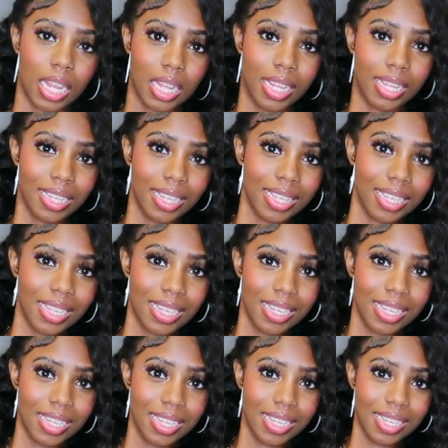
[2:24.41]
Look at
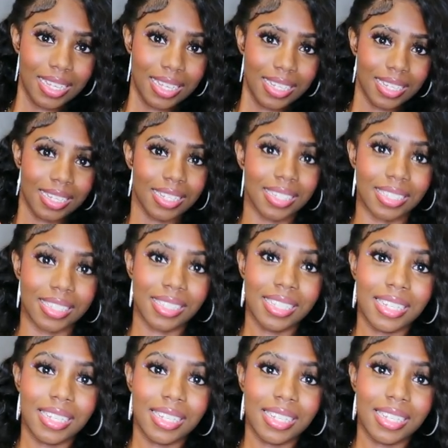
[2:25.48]
this.